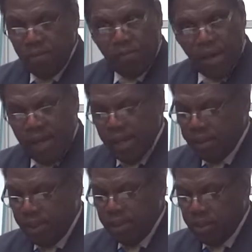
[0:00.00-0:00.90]

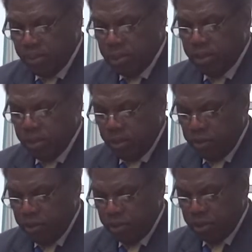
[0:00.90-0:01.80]
finally come to the
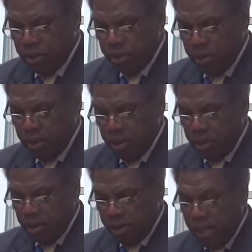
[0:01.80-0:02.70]
conclusion
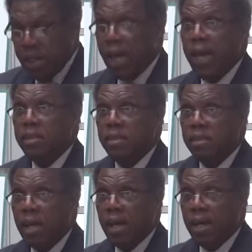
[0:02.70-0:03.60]
that he had to
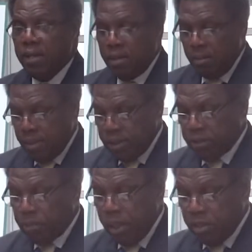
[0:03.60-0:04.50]
sign the
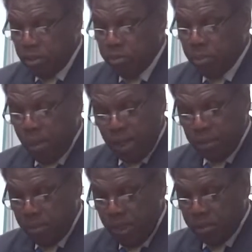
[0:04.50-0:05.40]
Emancipation
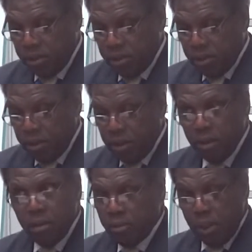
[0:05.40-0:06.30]
Proclamation.
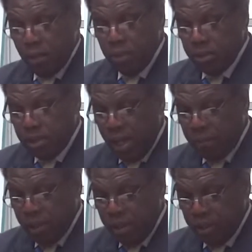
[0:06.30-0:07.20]
But I wouldn't
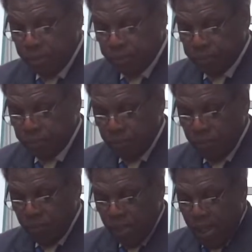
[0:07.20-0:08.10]
stop there.
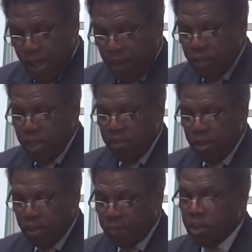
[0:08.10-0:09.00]
I would
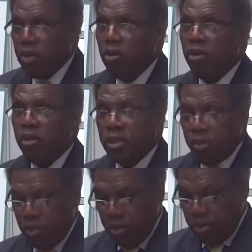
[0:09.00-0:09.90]
even come to the
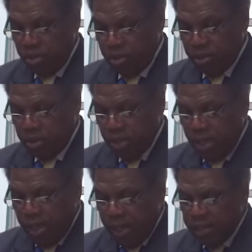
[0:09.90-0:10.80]
early
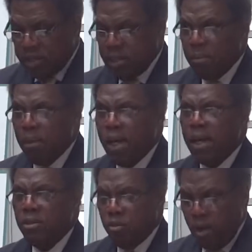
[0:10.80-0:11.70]
30s and see a
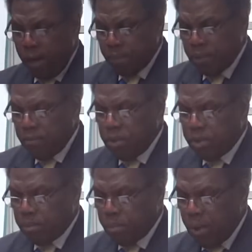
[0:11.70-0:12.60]
man grappling
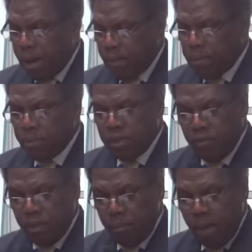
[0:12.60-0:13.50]
with the problems
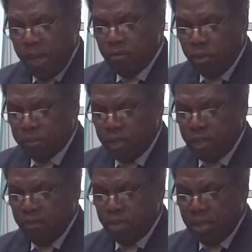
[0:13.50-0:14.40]
of the
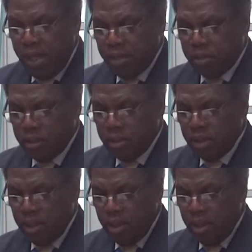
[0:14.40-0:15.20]
bankruptcy of his nation